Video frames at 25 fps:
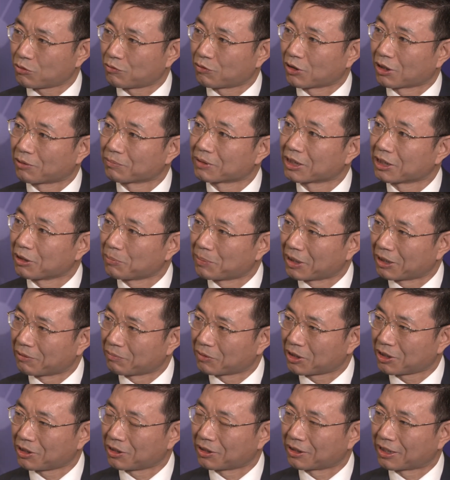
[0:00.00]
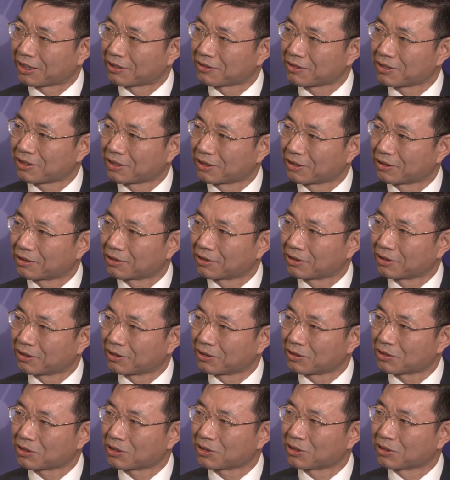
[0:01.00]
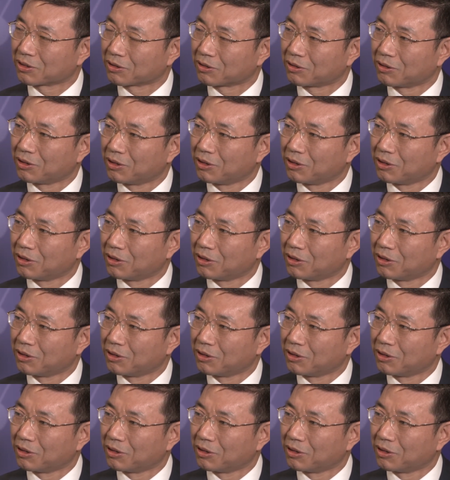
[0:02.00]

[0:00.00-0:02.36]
from the EBMT. I think it's uh,